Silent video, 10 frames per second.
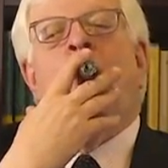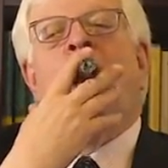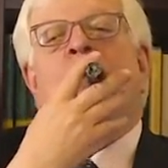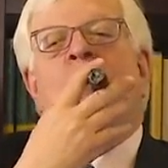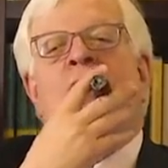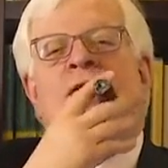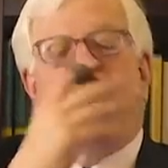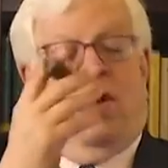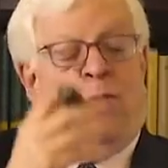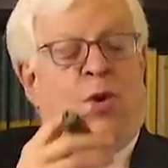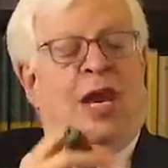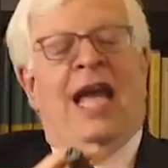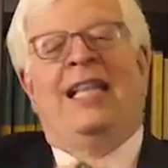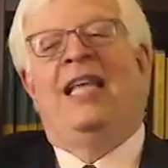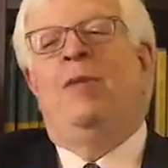That's why you're far more
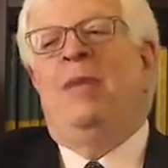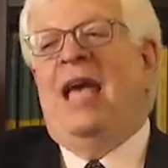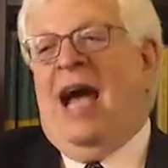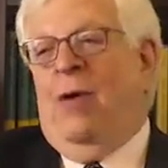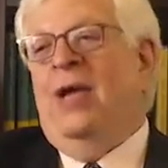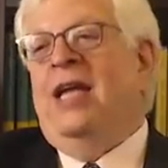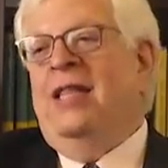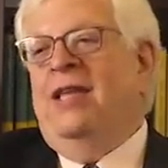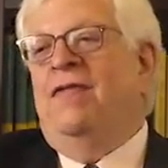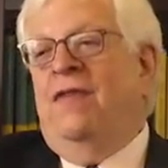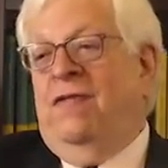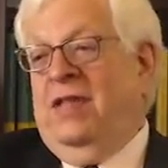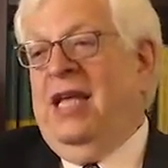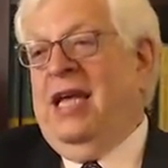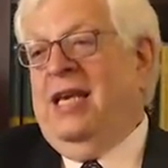likely to be arrogant at
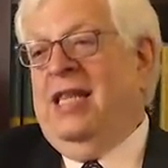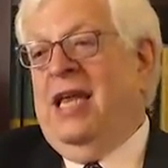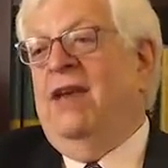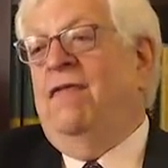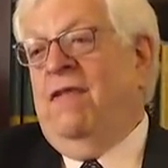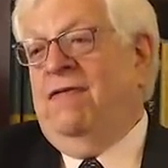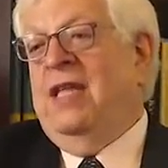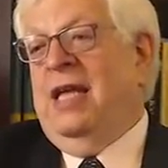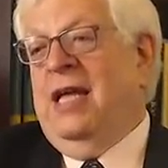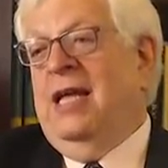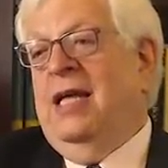15 than at 50.